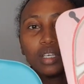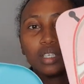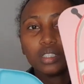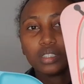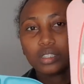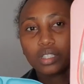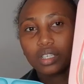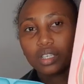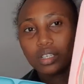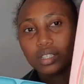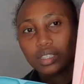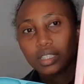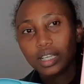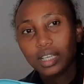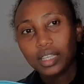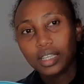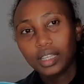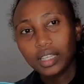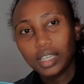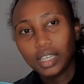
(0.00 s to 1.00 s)
So I got
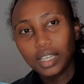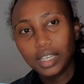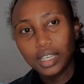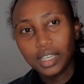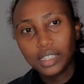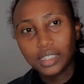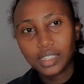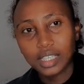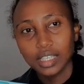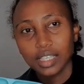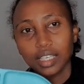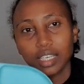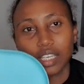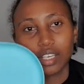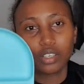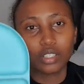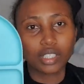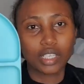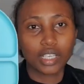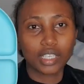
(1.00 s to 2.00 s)
her these, and then I
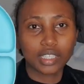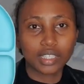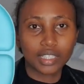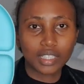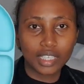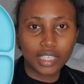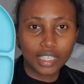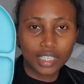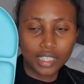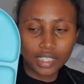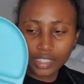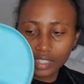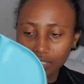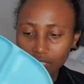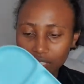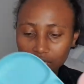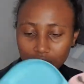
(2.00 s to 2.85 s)
got her these.